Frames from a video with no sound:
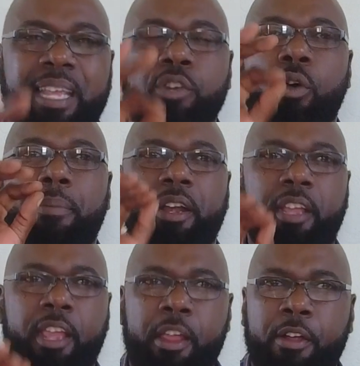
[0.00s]
and
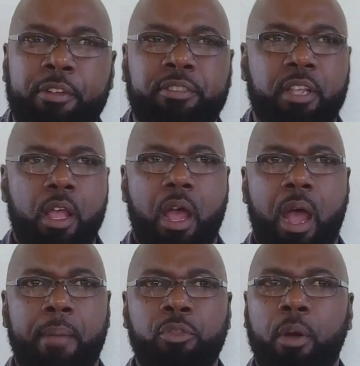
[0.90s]
nobody hears,
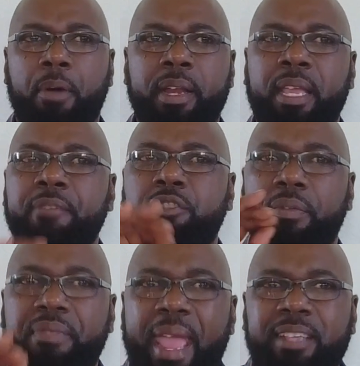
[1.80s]
nobody gives
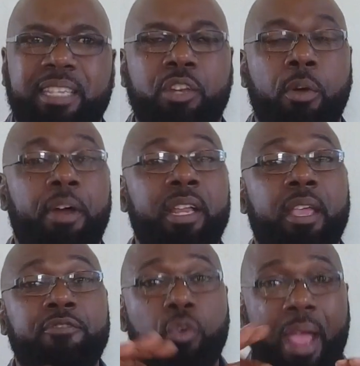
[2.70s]
you thanks and nobody
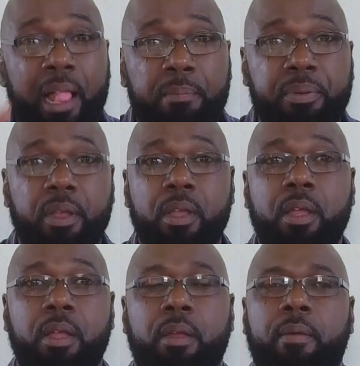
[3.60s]
gives you help,
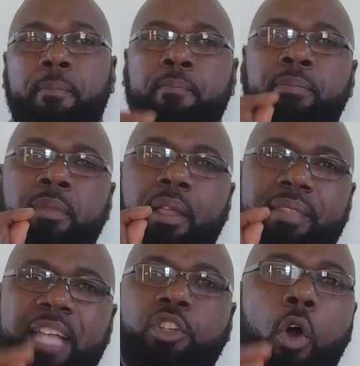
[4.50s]

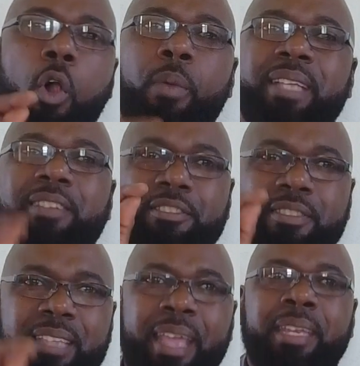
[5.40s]
that's always a
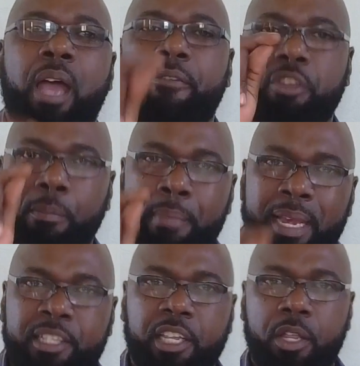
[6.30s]
sign of
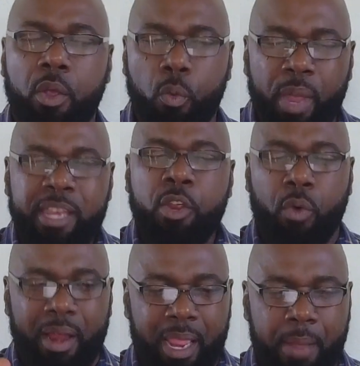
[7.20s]
humility. When you
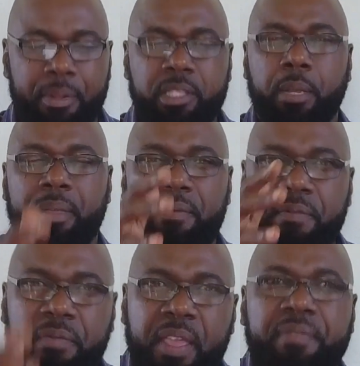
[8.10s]
are able to be
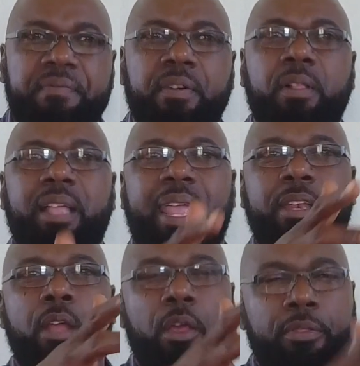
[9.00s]
faithful
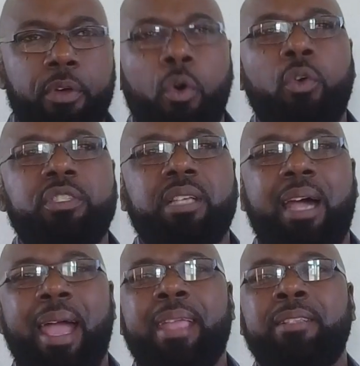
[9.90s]
in those
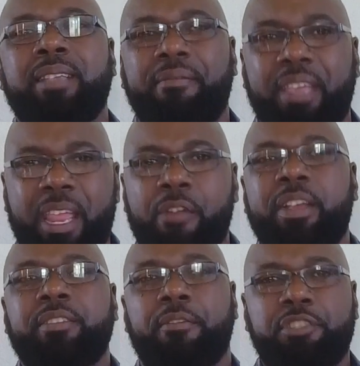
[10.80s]
kinds of
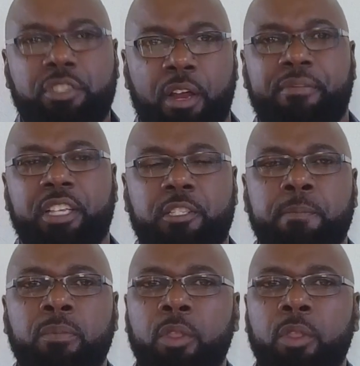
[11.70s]
areas of service